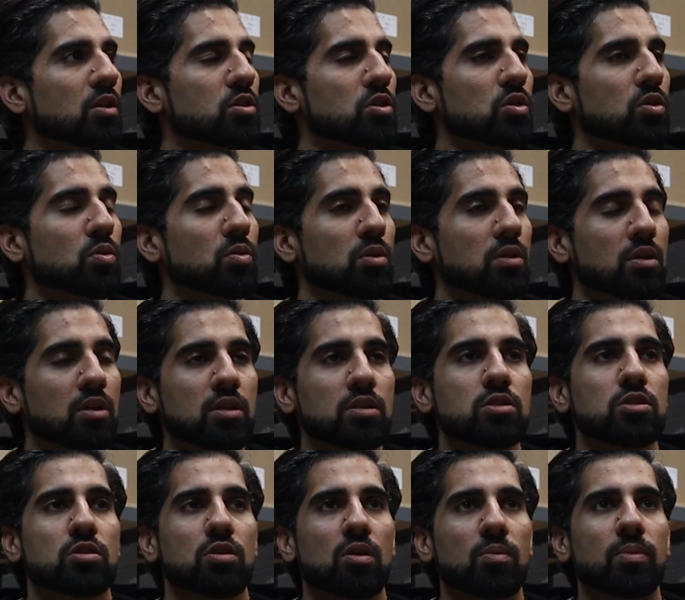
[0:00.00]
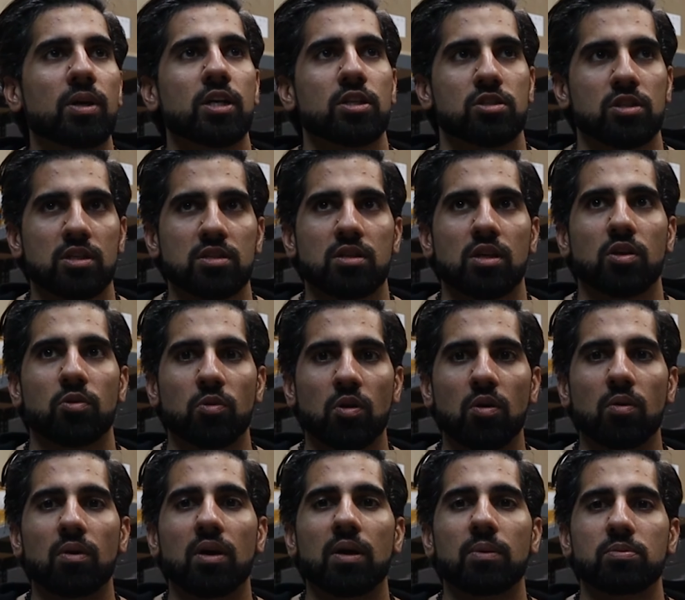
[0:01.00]
to learn so much as I
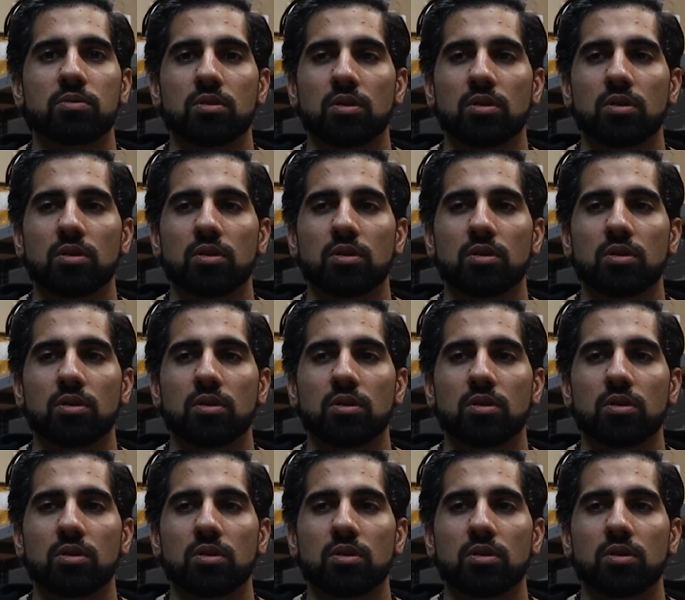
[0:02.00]
grow up.